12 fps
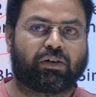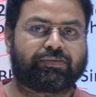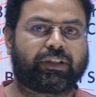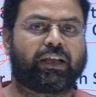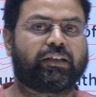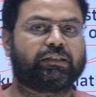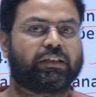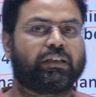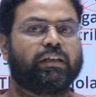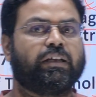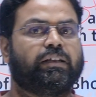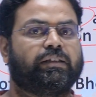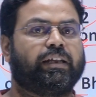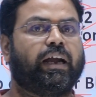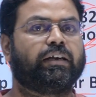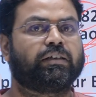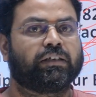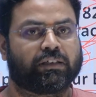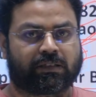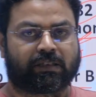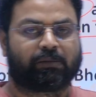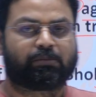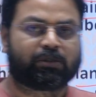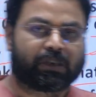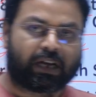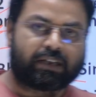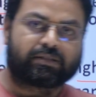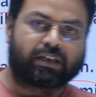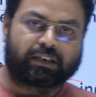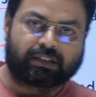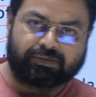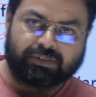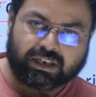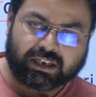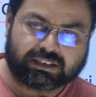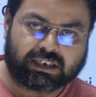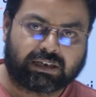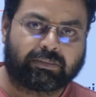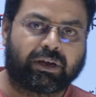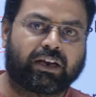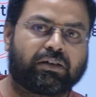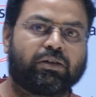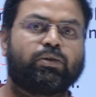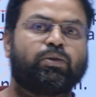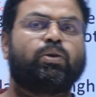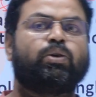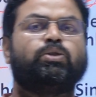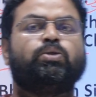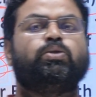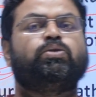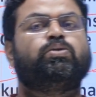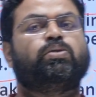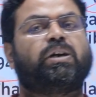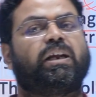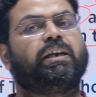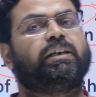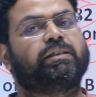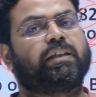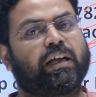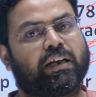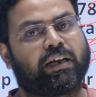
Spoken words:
of this, that the Mundas are the village headmen who used to collect the